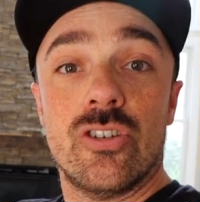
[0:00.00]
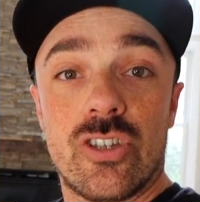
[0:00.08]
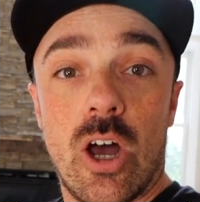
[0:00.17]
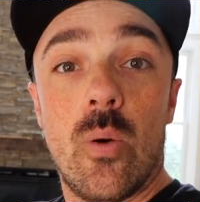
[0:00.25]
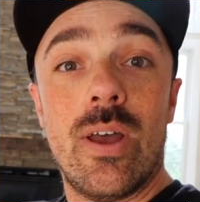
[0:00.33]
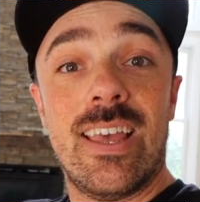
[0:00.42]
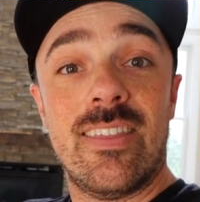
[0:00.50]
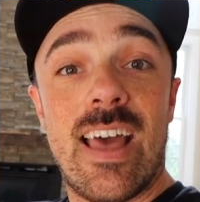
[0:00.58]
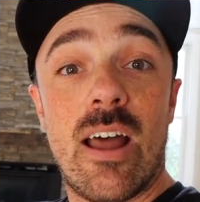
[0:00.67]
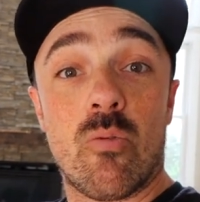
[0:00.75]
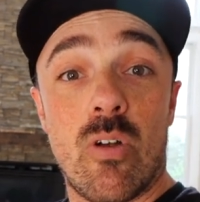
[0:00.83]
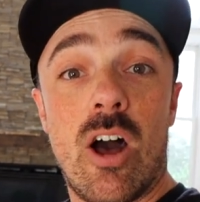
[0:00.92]
So in
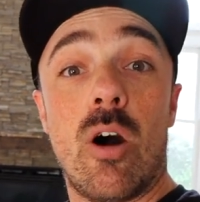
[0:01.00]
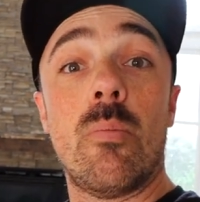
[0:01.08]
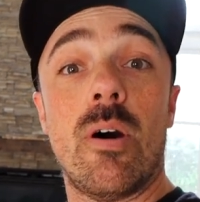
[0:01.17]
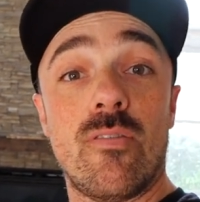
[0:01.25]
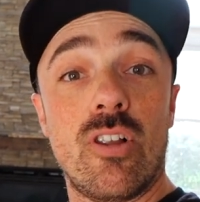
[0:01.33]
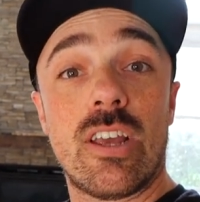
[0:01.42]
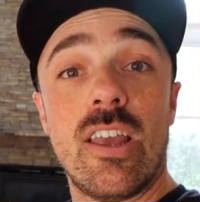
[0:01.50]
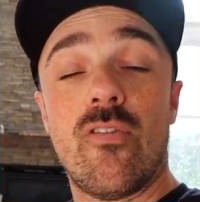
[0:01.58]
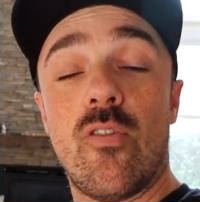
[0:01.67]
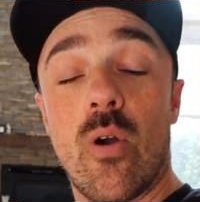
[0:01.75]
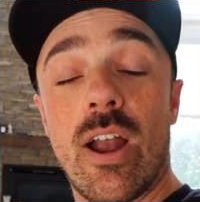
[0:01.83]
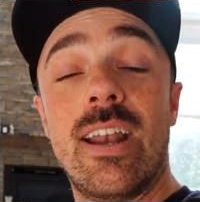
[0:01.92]
that realm of looking
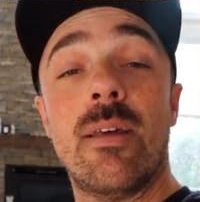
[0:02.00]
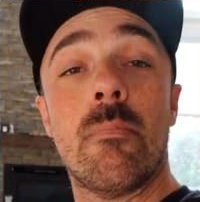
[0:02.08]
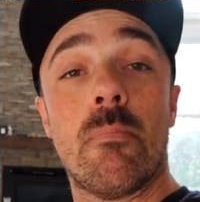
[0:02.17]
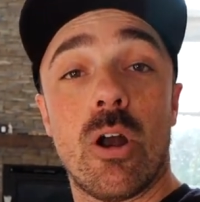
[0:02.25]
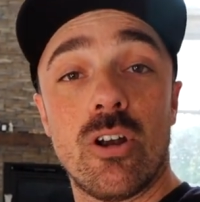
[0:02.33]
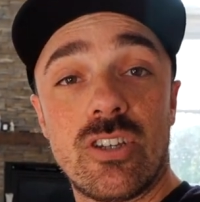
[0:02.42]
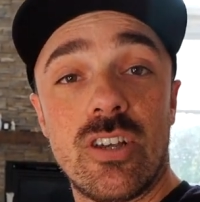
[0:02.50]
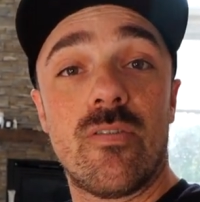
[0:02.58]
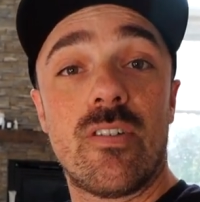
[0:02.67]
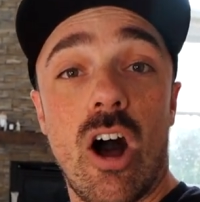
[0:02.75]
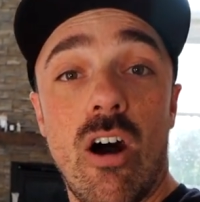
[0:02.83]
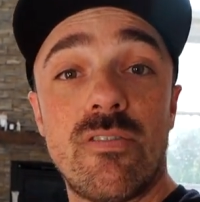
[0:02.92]
for an
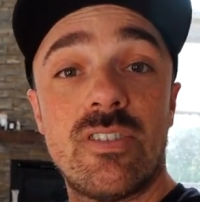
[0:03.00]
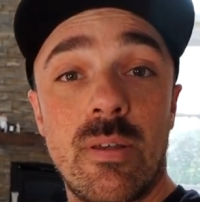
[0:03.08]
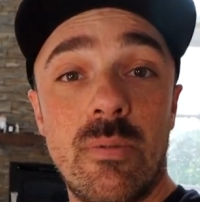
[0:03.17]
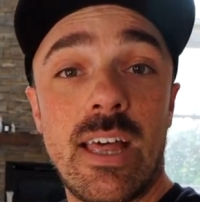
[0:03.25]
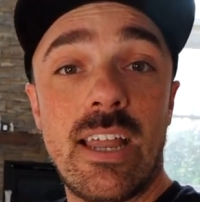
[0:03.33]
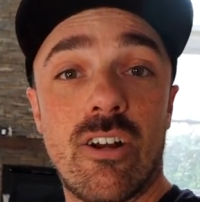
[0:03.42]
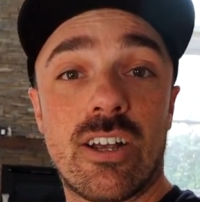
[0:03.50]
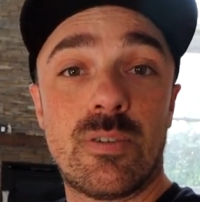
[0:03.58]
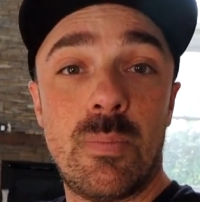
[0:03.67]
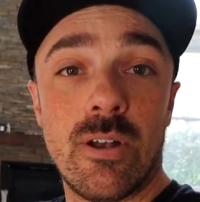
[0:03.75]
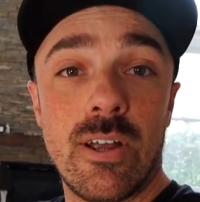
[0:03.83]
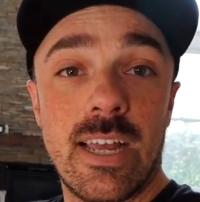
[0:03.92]
immersive golf simulator
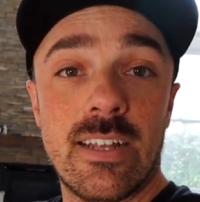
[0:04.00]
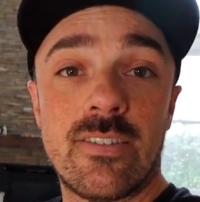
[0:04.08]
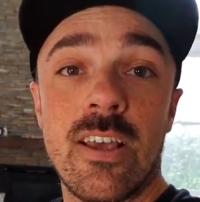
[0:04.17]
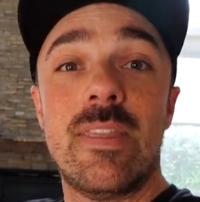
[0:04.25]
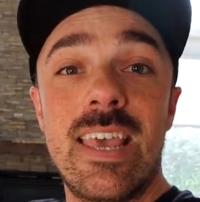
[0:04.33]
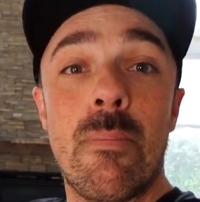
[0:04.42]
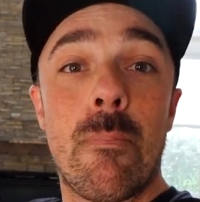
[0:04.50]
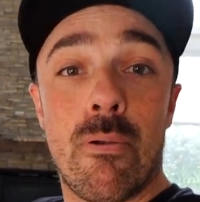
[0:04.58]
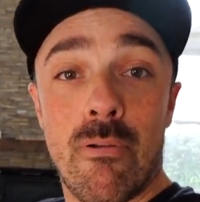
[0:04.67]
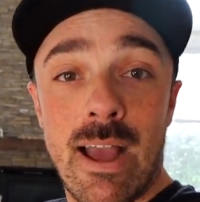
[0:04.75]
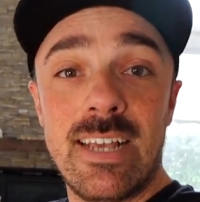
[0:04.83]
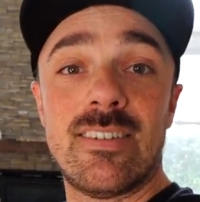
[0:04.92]
experience, the
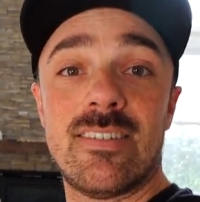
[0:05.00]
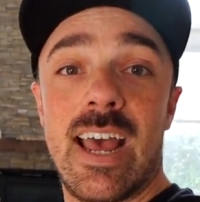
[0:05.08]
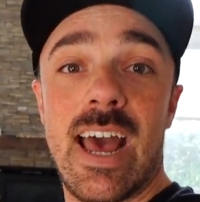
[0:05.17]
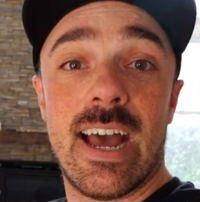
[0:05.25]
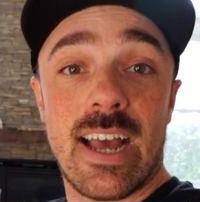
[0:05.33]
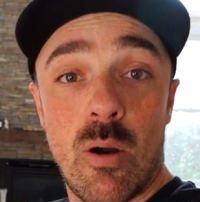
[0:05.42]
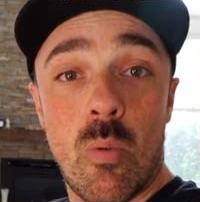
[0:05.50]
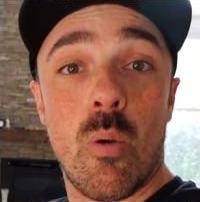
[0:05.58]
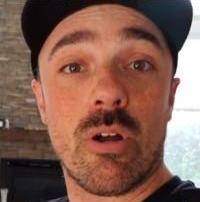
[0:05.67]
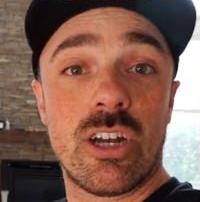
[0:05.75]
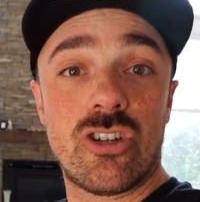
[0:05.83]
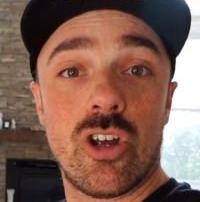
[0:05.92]
price tag on what
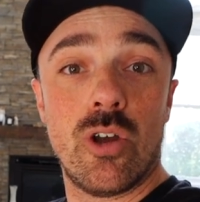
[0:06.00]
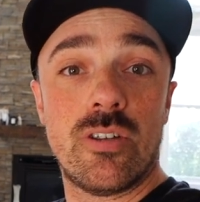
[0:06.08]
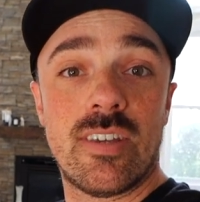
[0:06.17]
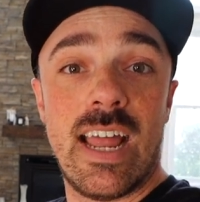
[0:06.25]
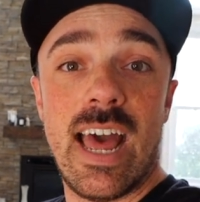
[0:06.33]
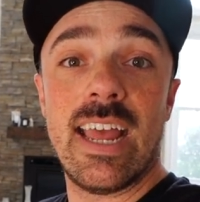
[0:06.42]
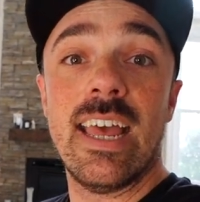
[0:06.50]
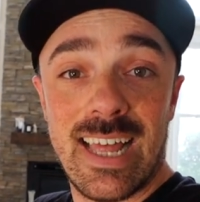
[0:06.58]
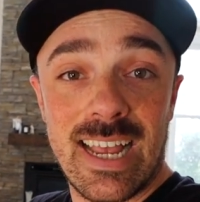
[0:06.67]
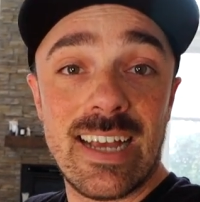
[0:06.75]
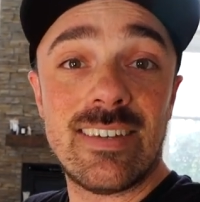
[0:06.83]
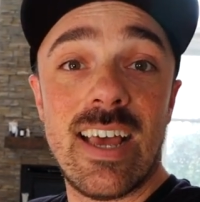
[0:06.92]
we're gonna show show you today,
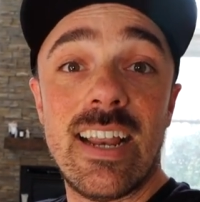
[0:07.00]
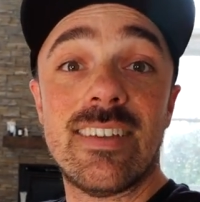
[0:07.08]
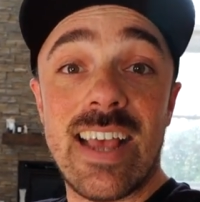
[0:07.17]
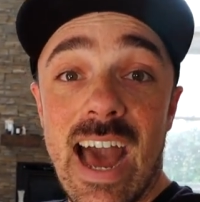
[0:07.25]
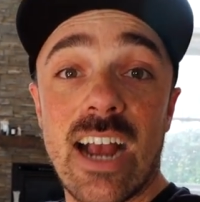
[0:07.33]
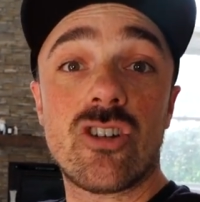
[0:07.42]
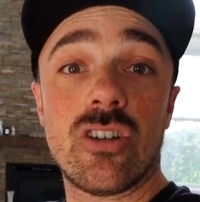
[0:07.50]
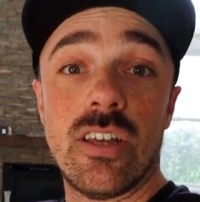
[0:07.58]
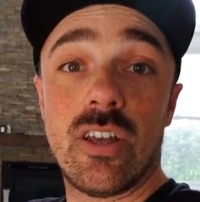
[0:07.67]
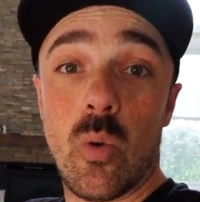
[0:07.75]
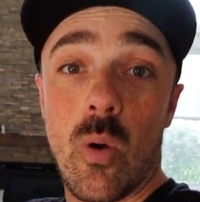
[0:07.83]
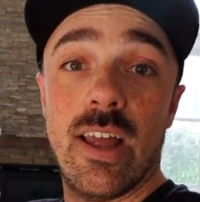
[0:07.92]
like I said, is
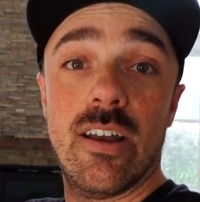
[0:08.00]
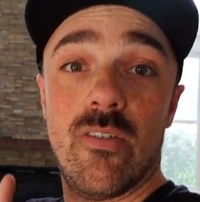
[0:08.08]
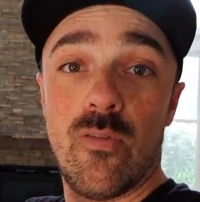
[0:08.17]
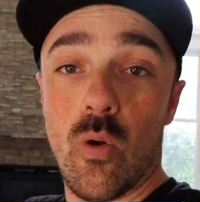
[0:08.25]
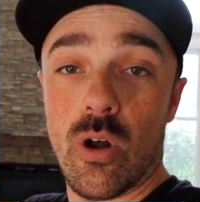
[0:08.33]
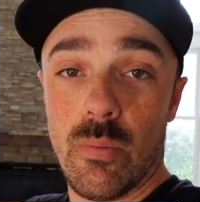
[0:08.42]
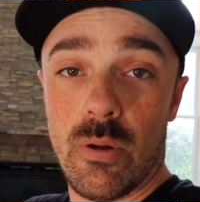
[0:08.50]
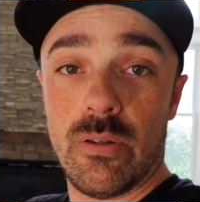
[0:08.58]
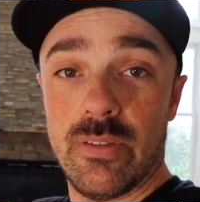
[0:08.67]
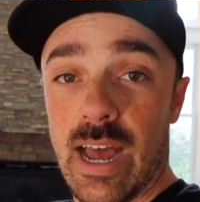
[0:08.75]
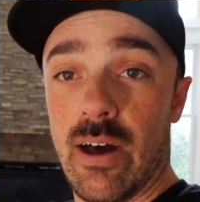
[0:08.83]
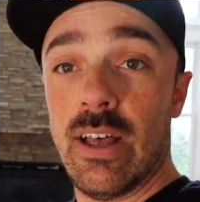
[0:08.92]
actually quite affordable.
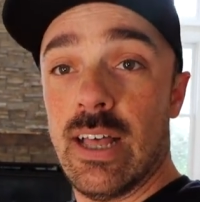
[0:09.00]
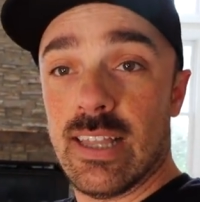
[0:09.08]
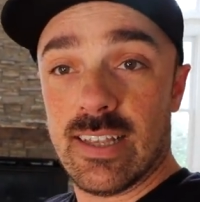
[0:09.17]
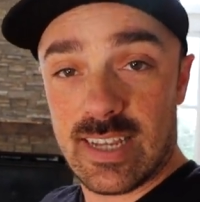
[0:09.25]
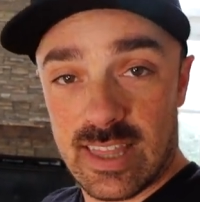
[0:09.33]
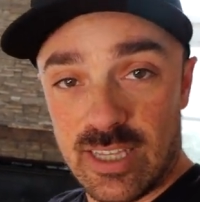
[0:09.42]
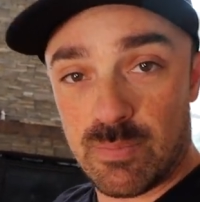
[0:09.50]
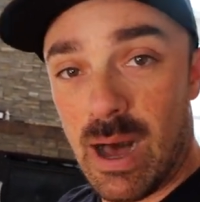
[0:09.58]
Now, let's get these